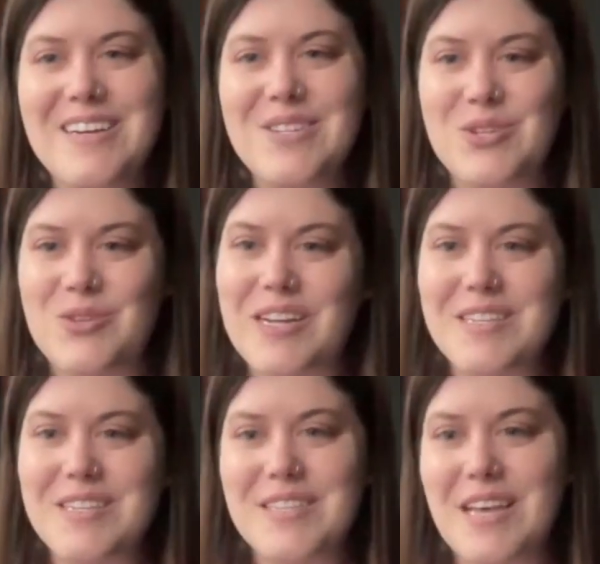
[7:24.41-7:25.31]
So then
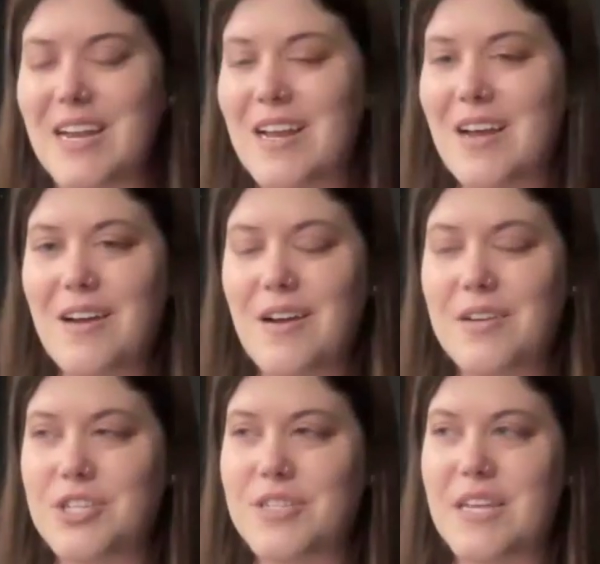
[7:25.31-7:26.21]
it's that
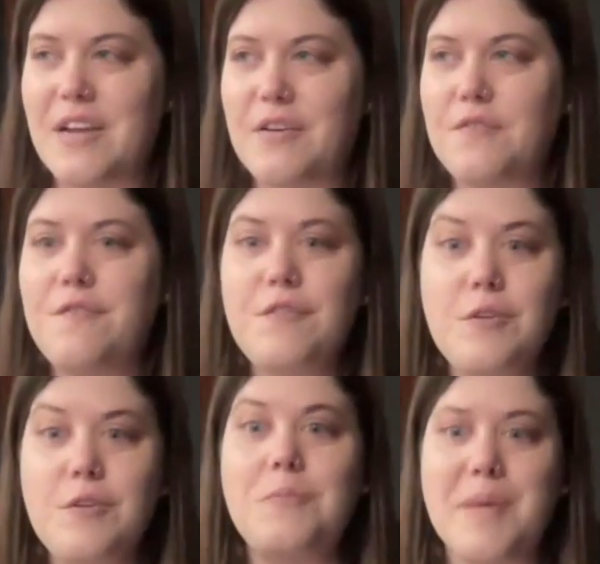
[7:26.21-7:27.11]
just like
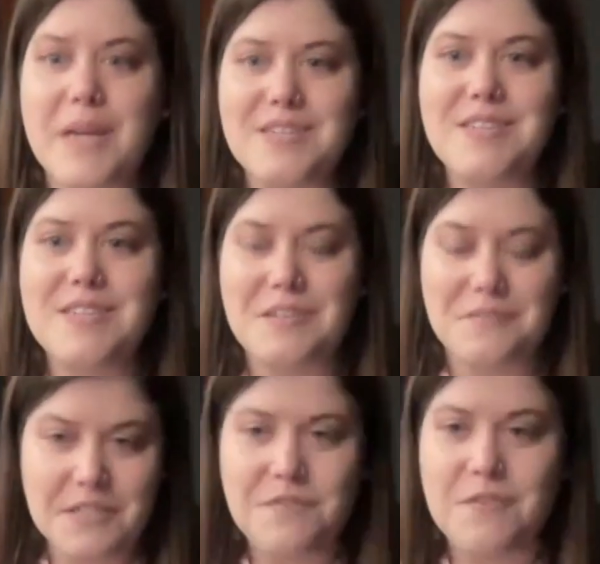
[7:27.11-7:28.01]
full mix
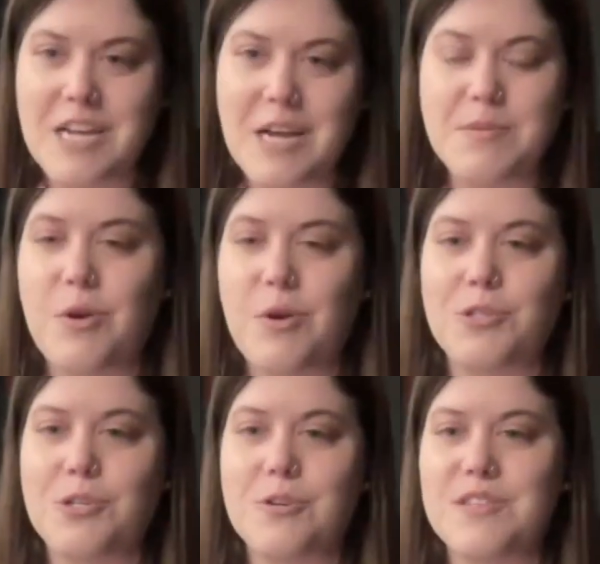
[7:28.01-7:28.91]
of different types of
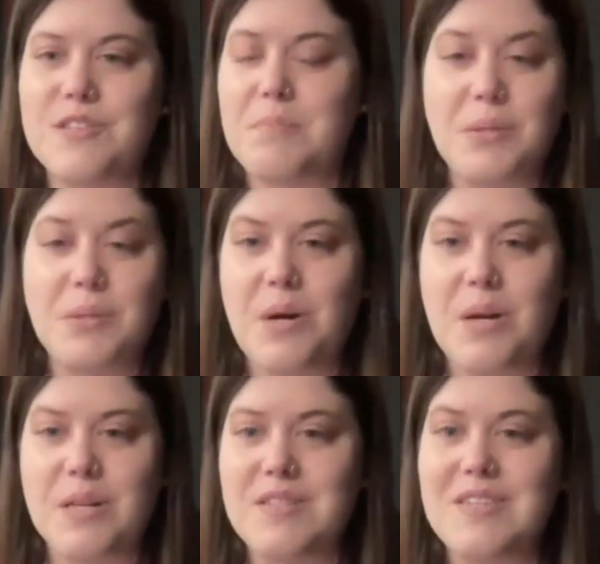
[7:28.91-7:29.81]
cultures and melting
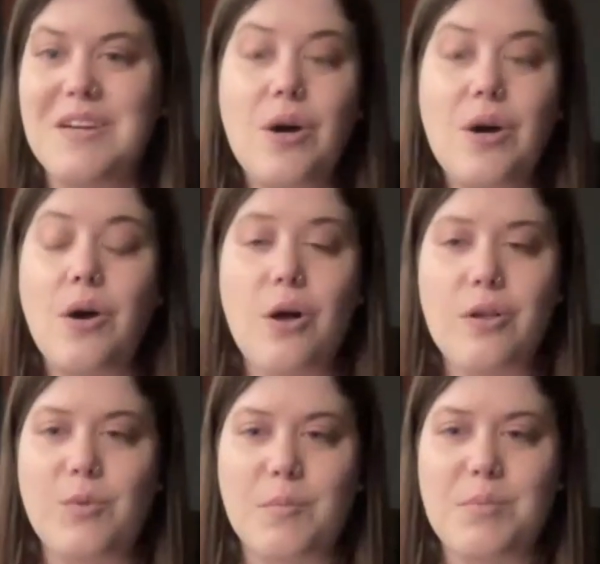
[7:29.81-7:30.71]
pots
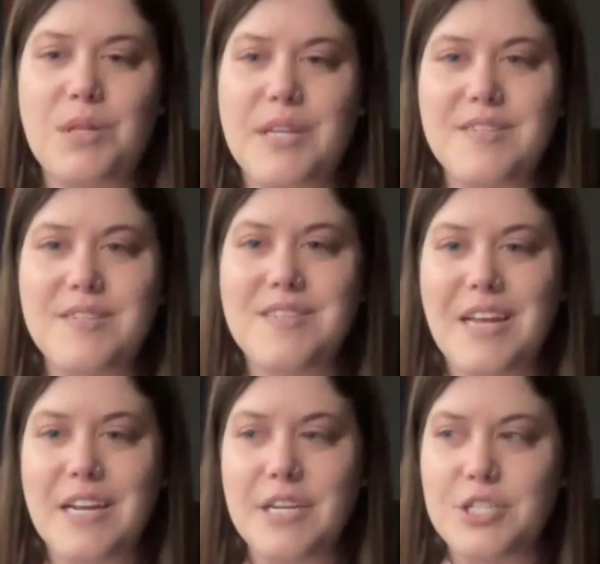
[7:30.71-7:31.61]
all in one place.
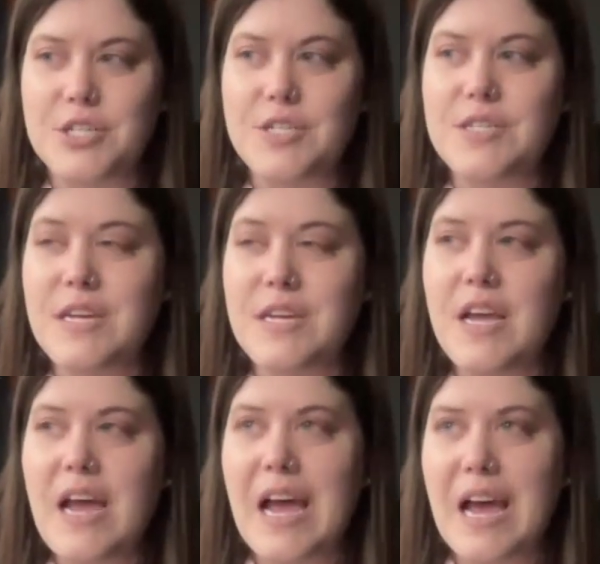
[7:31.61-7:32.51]
And it just
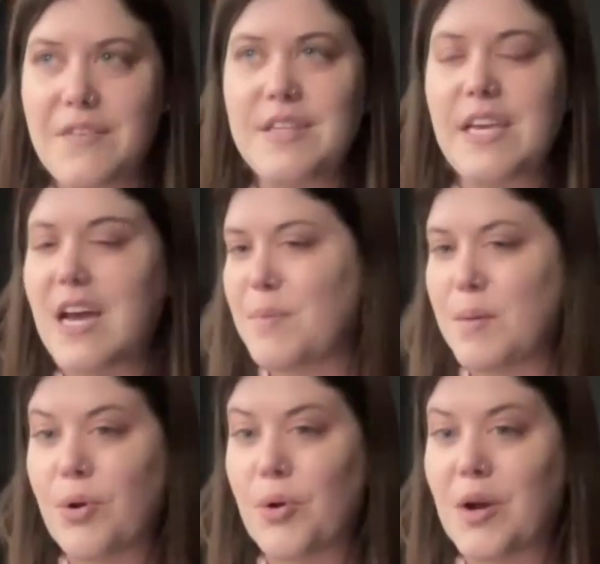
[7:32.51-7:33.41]
having the
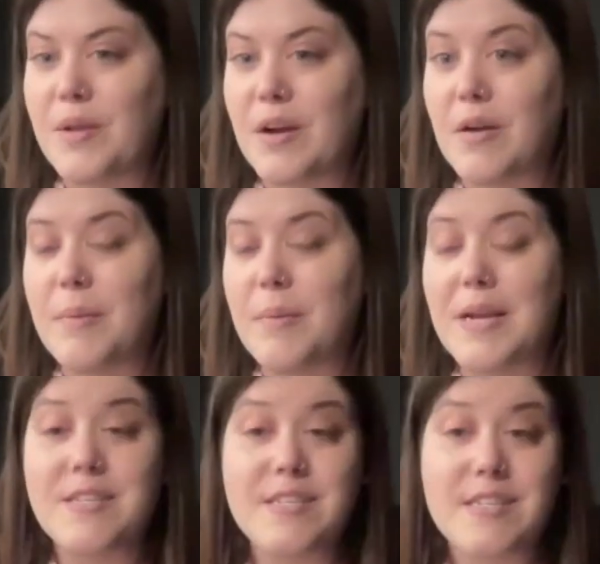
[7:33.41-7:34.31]
IB program there
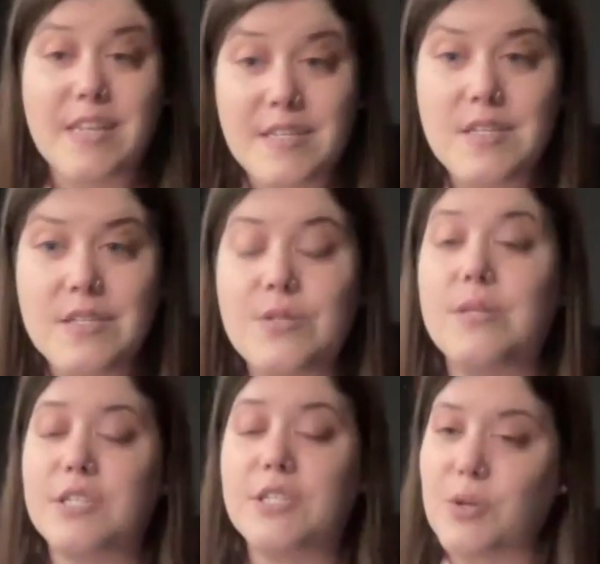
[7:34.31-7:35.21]
makes sense due
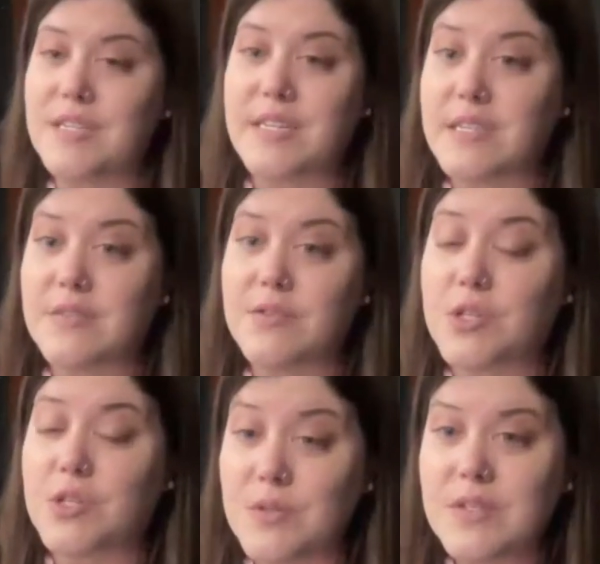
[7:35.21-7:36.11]
to the transience of
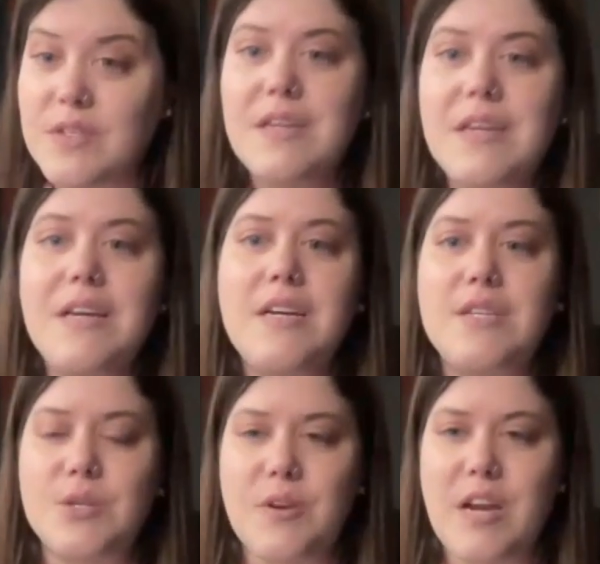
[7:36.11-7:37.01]
students.
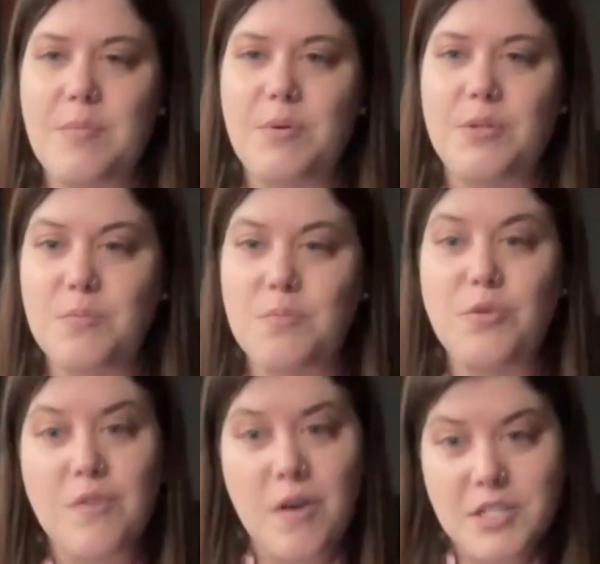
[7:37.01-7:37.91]
So they're able to
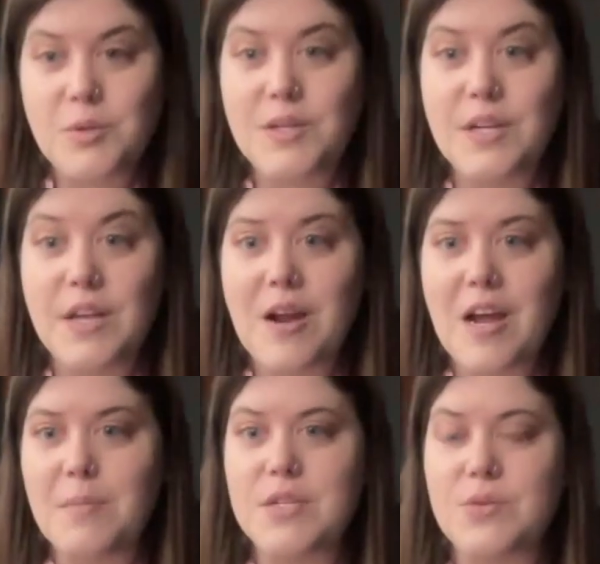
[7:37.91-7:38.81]
move on to another
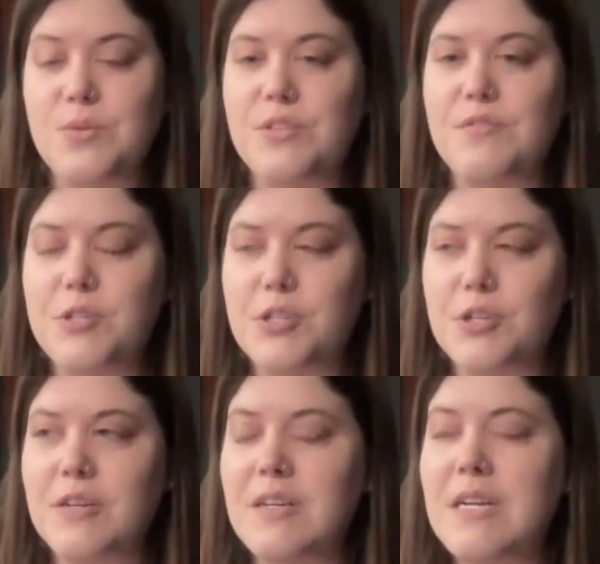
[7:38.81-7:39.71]
IB school in the
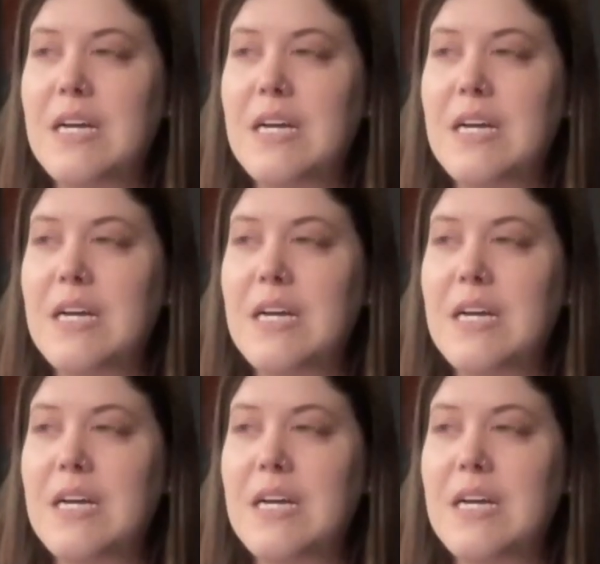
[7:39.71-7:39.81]
future.